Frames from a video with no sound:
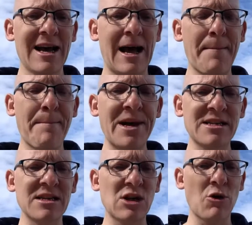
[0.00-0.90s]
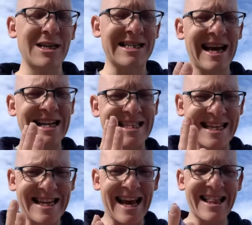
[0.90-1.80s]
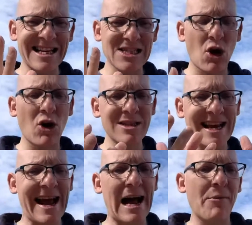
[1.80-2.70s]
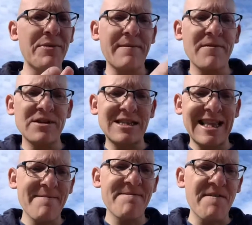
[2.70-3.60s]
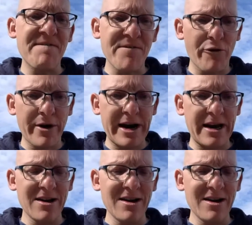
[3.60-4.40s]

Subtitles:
and business owners to get this content out them to them for free.